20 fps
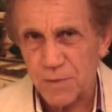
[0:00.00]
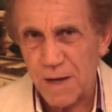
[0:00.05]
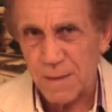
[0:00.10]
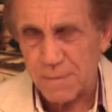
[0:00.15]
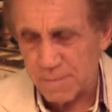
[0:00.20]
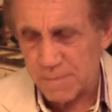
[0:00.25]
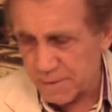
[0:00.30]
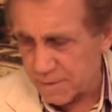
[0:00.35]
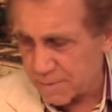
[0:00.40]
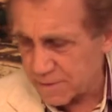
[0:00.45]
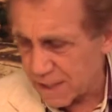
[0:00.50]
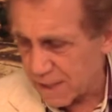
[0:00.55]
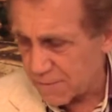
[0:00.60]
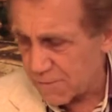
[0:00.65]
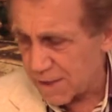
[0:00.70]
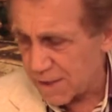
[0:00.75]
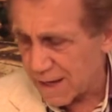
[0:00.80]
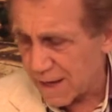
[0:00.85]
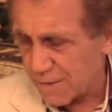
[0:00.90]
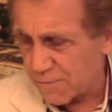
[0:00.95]
probably, because I
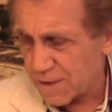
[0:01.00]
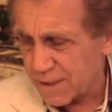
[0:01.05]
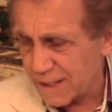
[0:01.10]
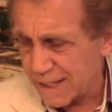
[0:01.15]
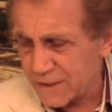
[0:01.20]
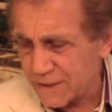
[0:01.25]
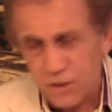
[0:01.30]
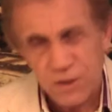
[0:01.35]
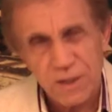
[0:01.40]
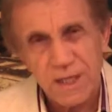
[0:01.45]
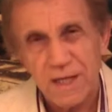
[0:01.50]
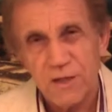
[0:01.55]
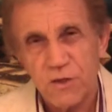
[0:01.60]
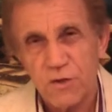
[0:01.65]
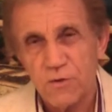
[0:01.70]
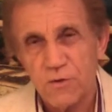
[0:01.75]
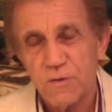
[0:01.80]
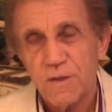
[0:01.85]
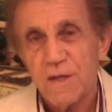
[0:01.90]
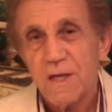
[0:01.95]
want to
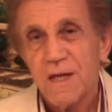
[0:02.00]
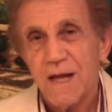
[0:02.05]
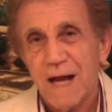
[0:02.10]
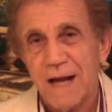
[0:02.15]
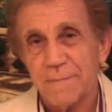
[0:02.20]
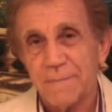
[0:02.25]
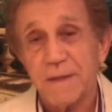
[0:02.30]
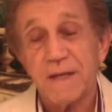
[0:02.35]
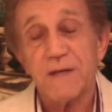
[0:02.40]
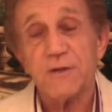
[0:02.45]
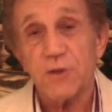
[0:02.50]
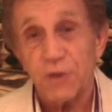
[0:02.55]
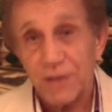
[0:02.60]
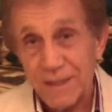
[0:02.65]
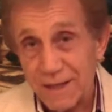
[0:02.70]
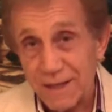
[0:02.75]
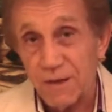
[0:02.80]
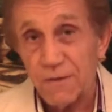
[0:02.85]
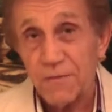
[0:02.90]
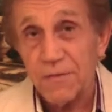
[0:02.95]
educate you because your
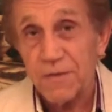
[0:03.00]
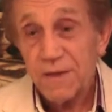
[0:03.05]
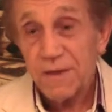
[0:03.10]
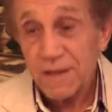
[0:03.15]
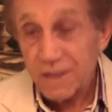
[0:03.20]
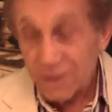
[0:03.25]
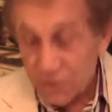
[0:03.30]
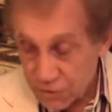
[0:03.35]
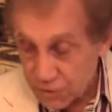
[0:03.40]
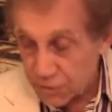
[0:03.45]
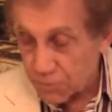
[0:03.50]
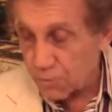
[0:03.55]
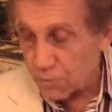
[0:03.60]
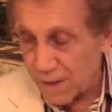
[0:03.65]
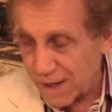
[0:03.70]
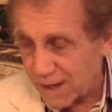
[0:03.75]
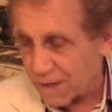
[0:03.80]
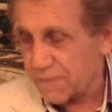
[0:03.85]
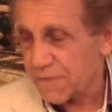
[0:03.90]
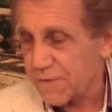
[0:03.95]
health is your
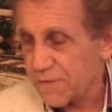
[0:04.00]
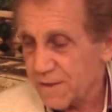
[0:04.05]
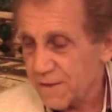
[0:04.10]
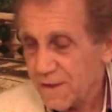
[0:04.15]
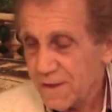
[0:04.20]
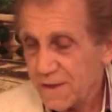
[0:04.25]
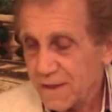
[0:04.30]
wealth,